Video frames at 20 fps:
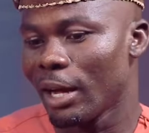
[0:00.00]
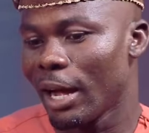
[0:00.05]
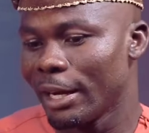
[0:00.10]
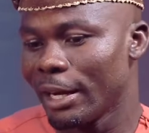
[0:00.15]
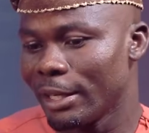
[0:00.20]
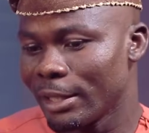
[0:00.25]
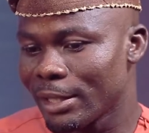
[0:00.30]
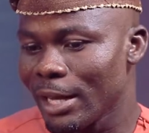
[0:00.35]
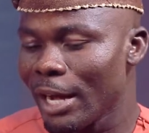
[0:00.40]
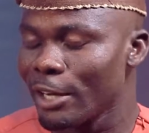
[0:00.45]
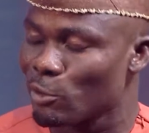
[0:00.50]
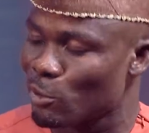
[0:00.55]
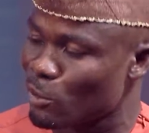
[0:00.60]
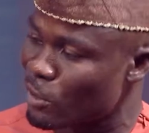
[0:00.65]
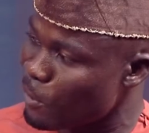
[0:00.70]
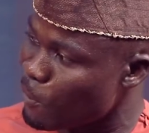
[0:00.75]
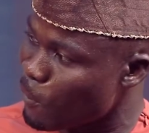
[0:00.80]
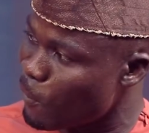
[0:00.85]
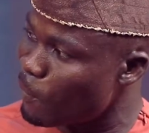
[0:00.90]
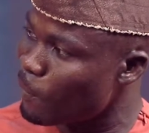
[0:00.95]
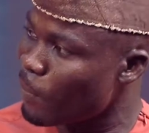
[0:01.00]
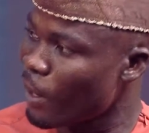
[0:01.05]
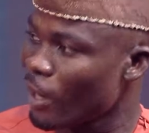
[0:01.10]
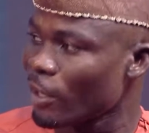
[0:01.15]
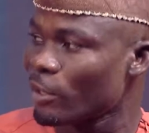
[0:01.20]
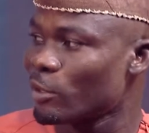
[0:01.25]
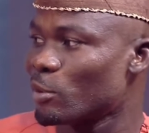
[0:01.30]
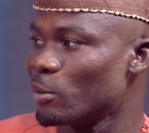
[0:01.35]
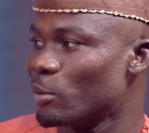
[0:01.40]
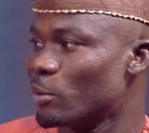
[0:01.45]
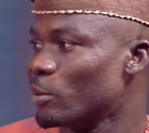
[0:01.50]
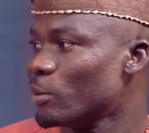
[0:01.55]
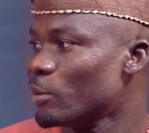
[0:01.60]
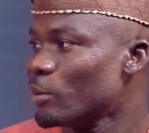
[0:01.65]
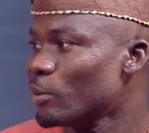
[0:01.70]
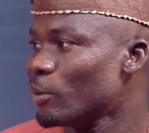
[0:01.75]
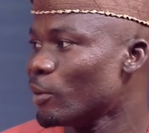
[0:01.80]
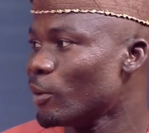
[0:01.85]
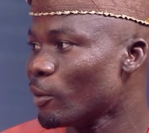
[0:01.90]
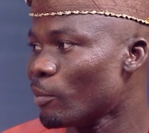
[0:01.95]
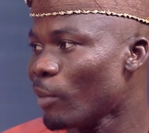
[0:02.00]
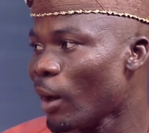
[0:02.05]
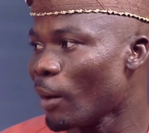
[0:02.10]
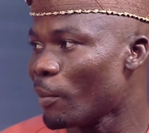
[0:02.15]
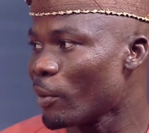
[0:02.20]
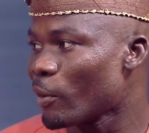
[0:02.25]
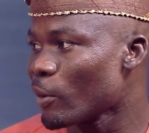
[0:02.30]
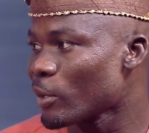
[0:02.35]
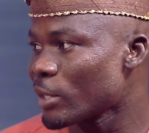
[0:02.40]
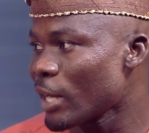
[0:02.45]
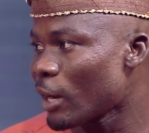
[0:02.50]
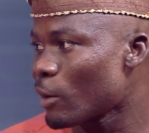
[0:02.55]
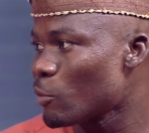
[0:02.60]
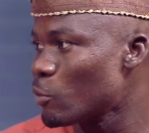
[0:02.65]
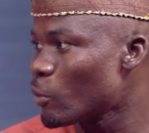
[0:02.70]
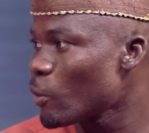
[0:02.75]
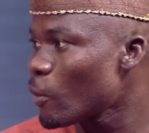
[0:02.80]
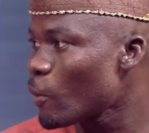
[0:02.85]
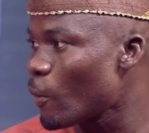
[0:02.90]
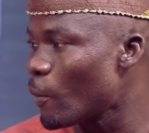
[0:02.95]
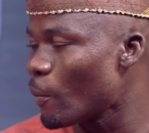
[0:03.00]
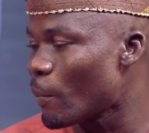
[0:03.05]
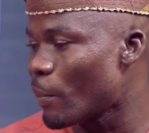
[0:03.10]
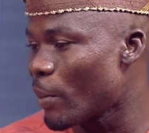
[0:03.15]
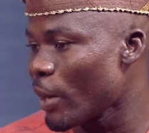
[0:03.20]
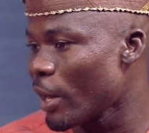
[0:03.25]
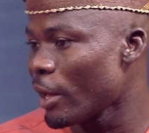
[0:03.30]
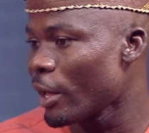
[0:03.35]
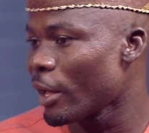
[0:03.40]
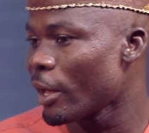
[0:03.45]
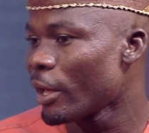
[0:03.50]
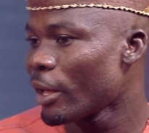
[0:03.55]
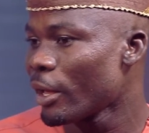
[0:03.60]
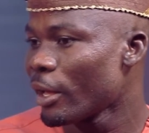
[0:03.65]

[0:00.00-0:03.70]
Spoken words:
I decided to still come back to Ogba because I could not compare,